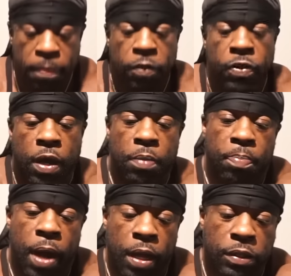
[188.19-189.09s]
This is how
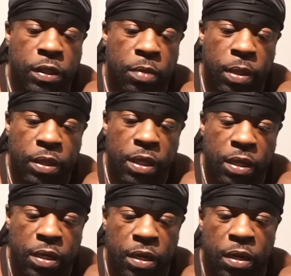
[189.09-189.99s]
the box come. I think
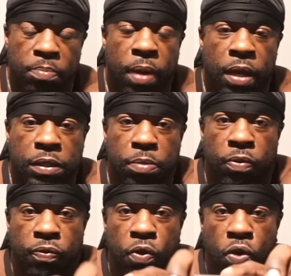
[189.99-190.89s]
I did an unboxing
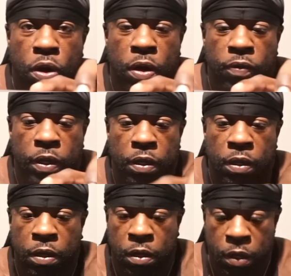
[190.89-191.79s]
before of
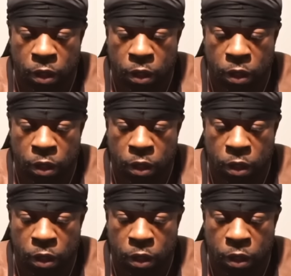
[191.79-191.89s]
it.